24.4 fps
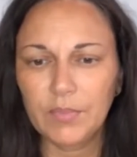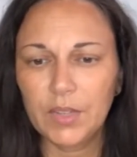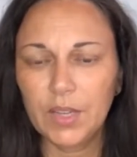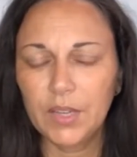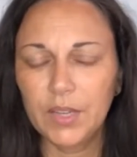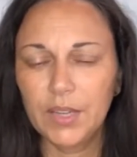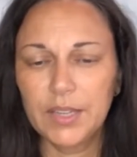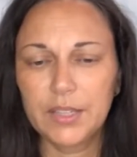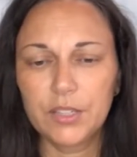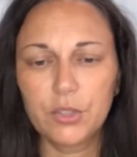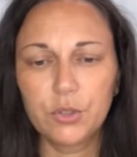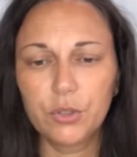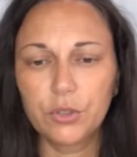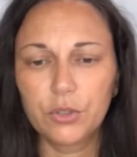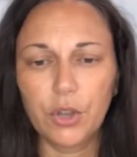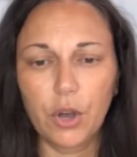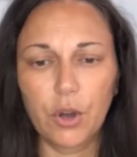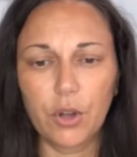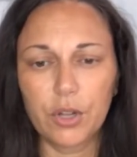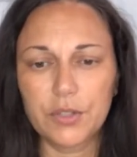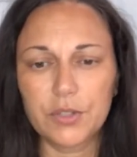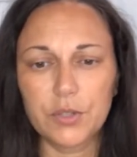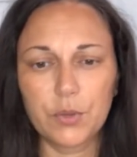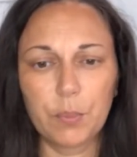it could
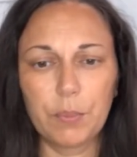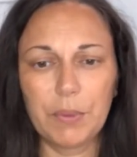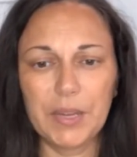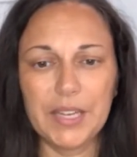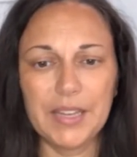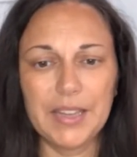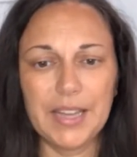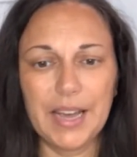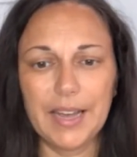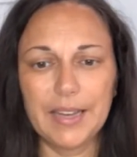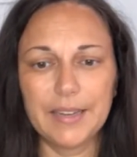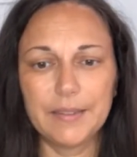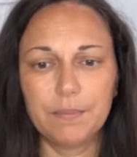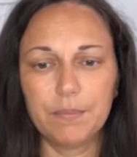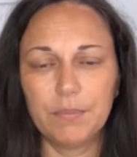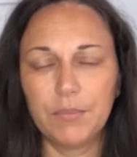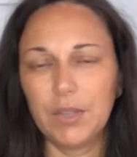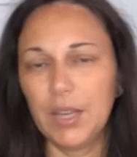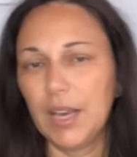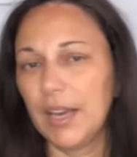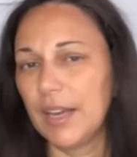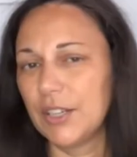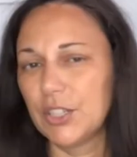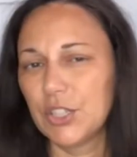also be that
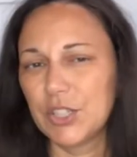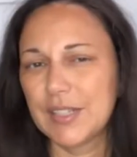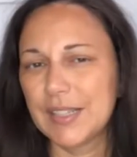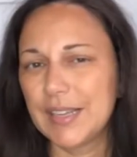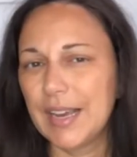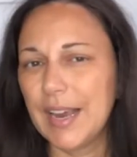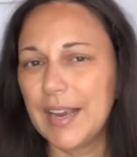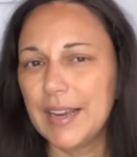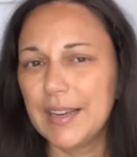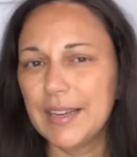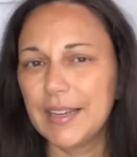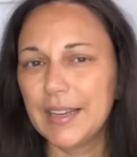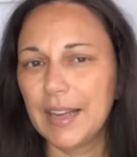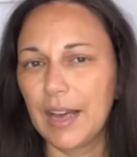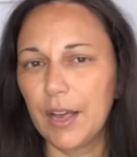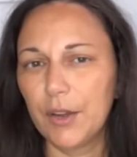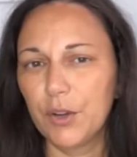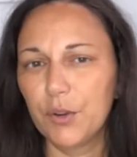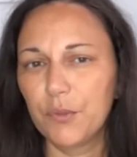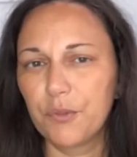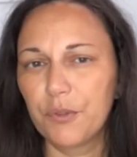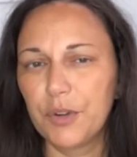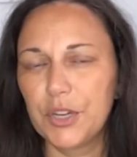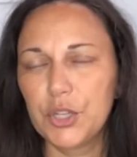yeah just any kind
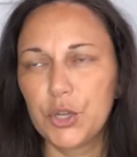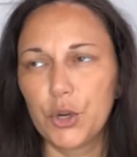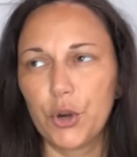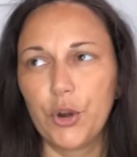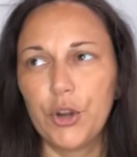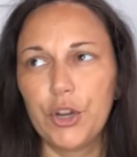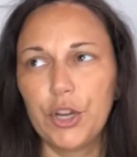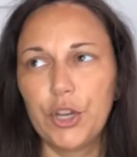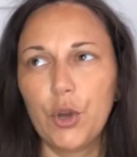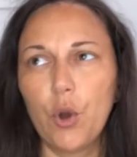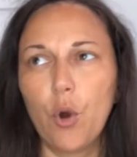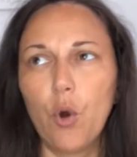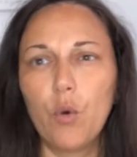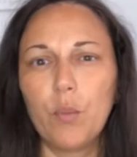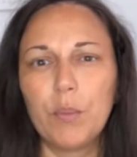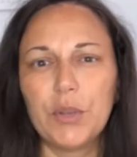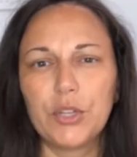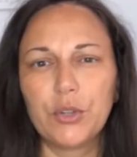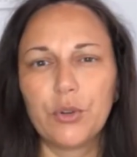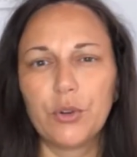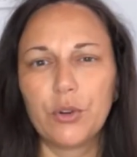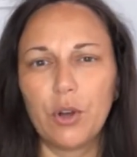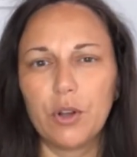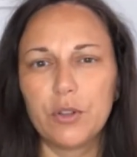of returning home
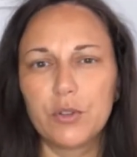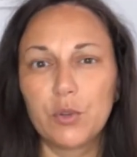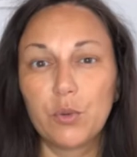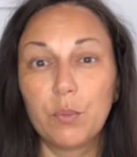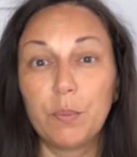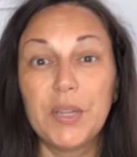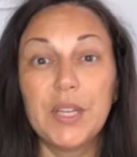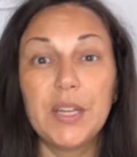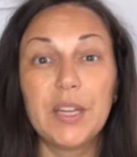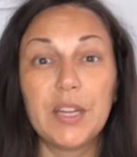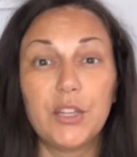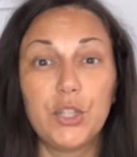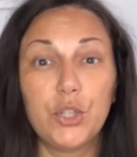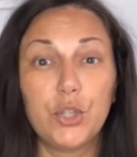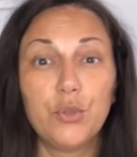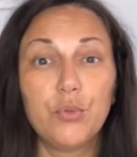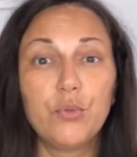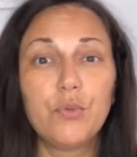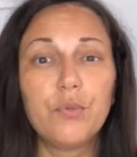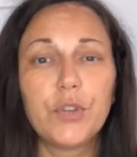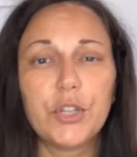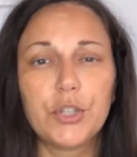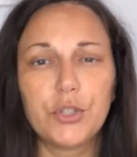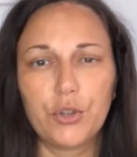it could also be that
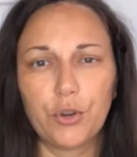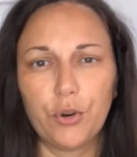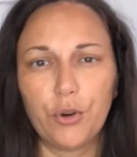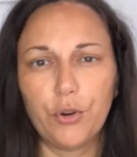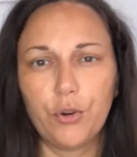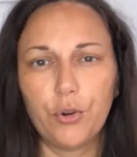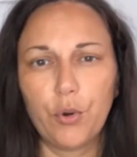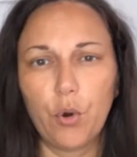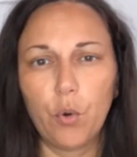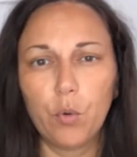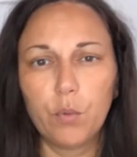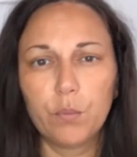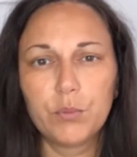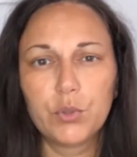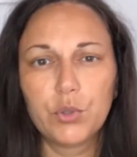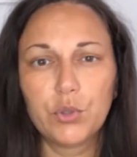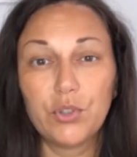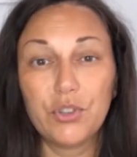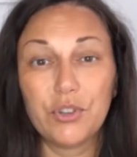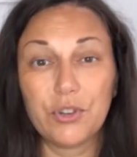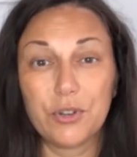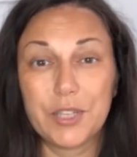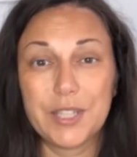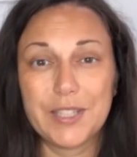you return home to
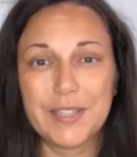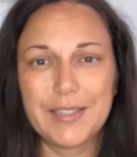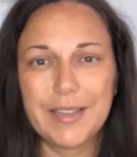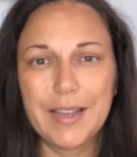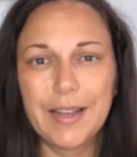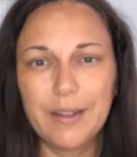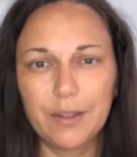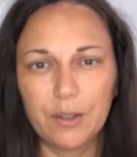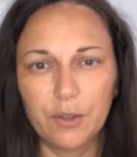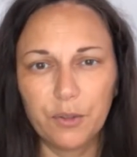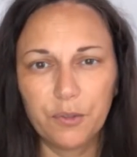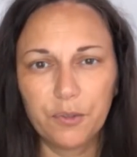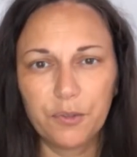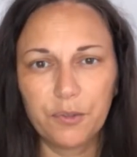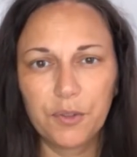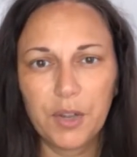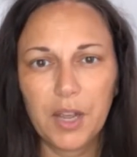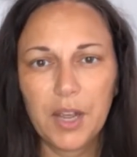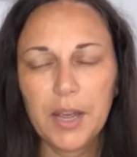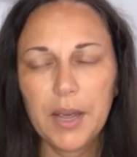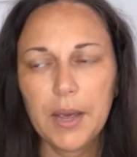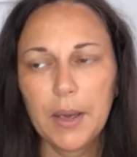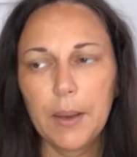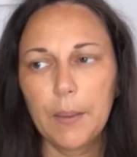yourself
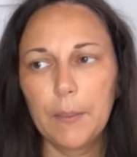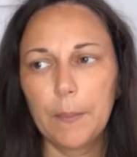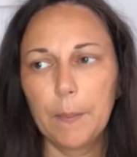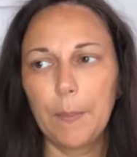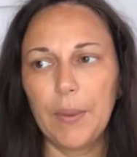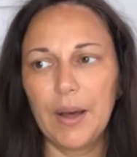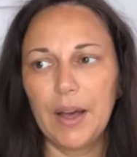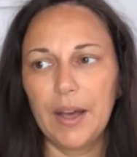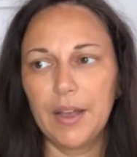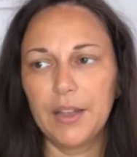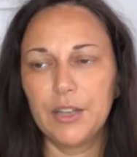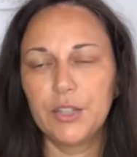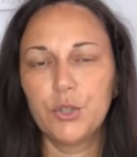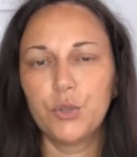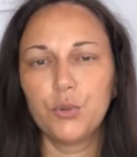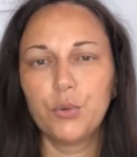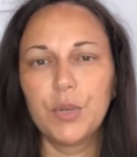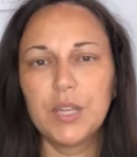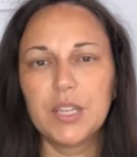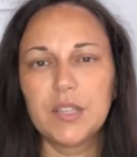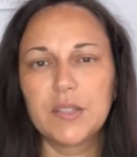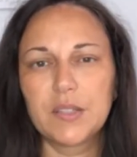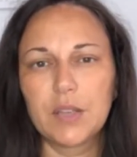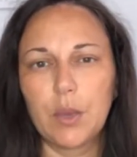by
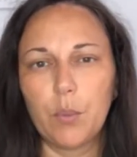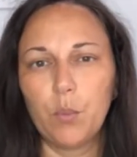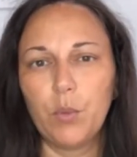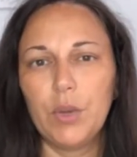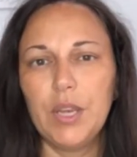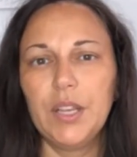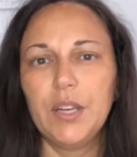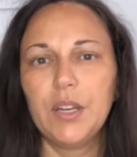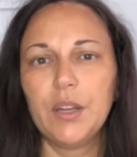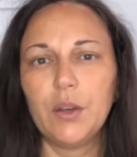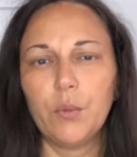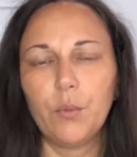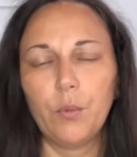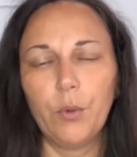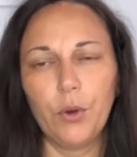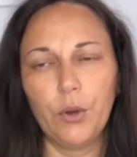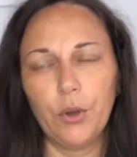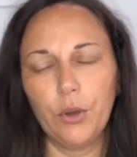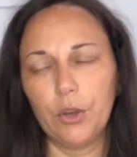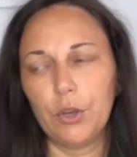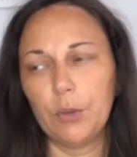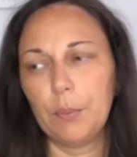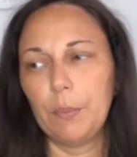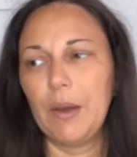doing some inner
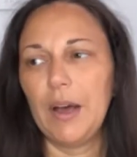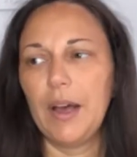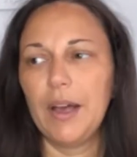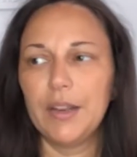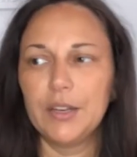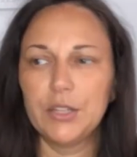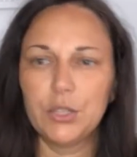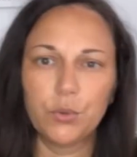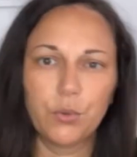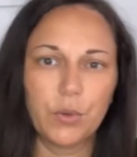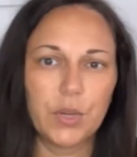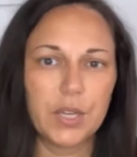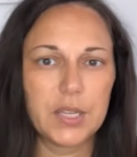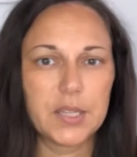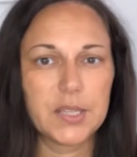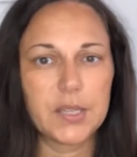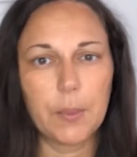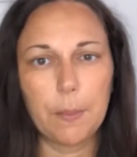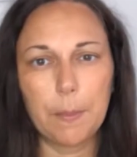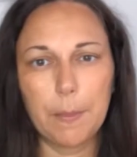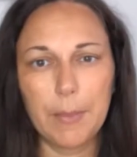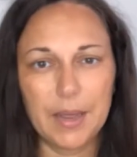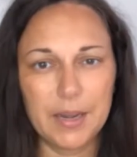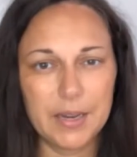work by doing
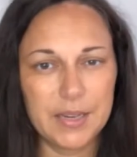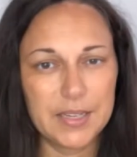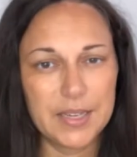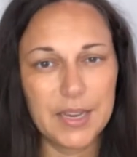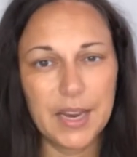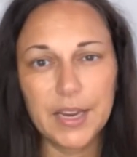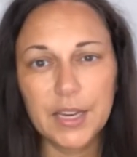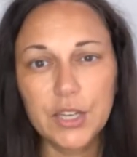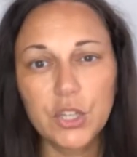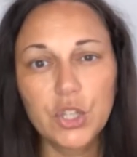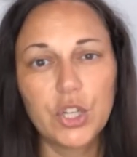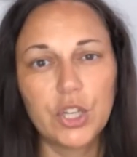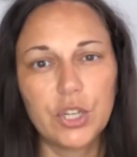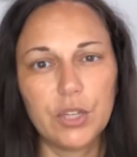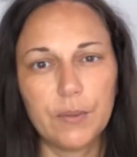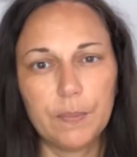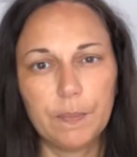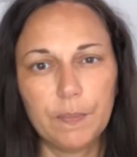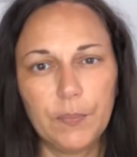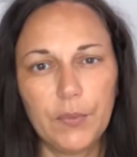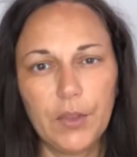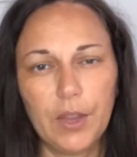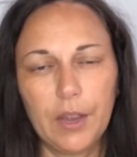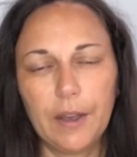some meditation
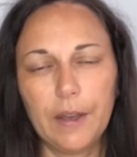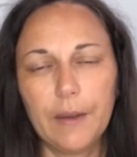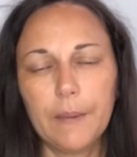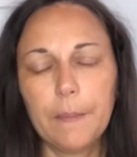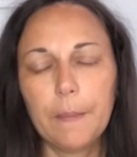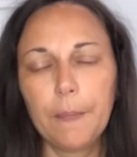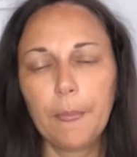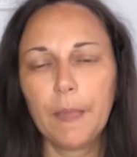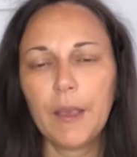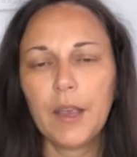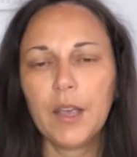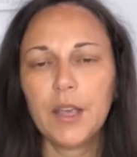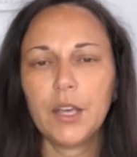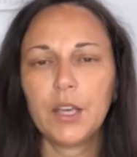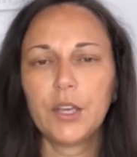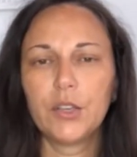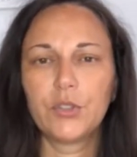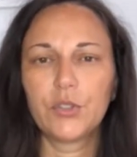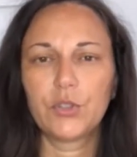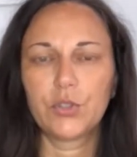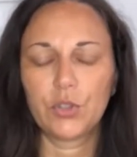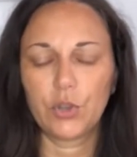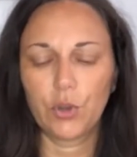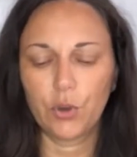yeah
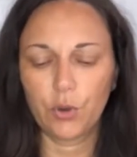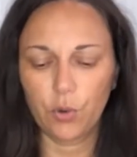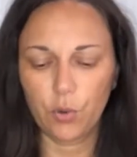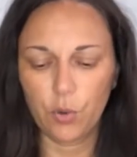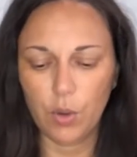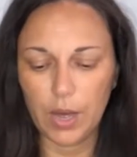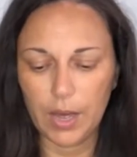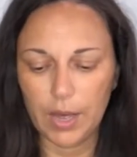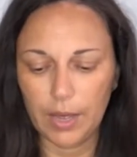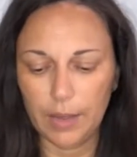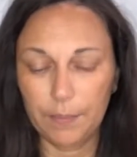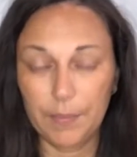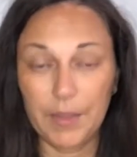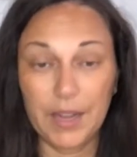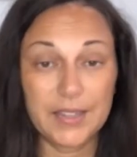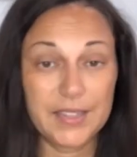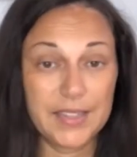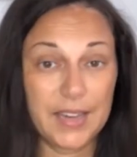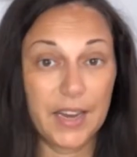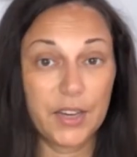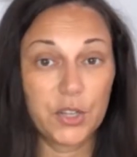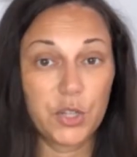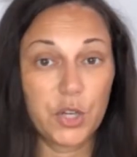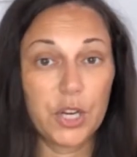so um, that's
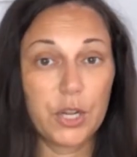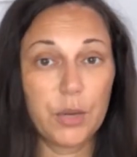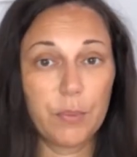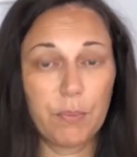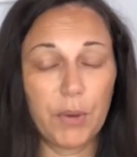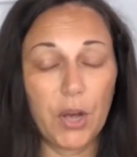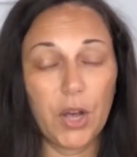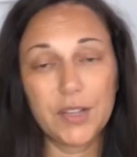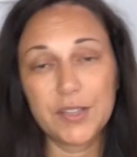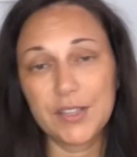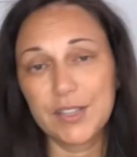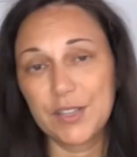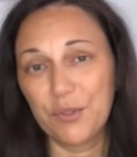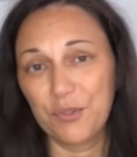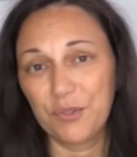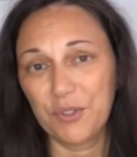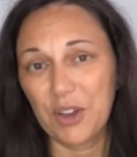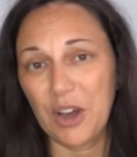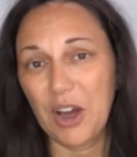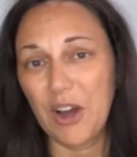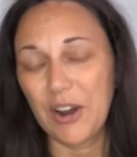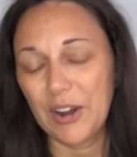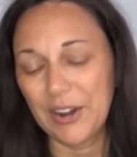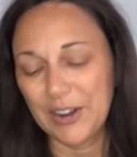actually a positive
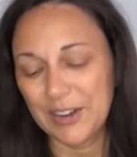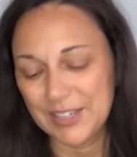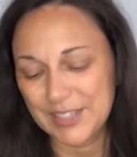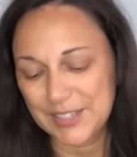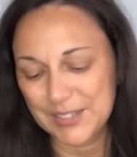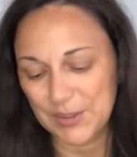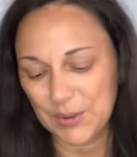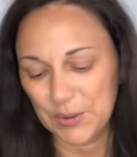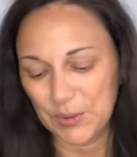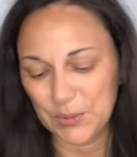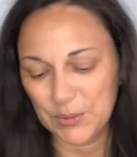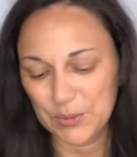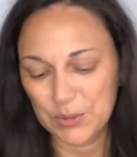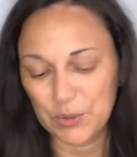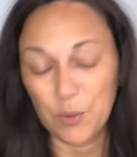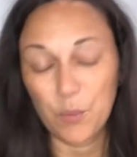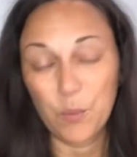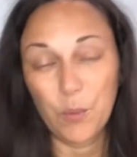card so don't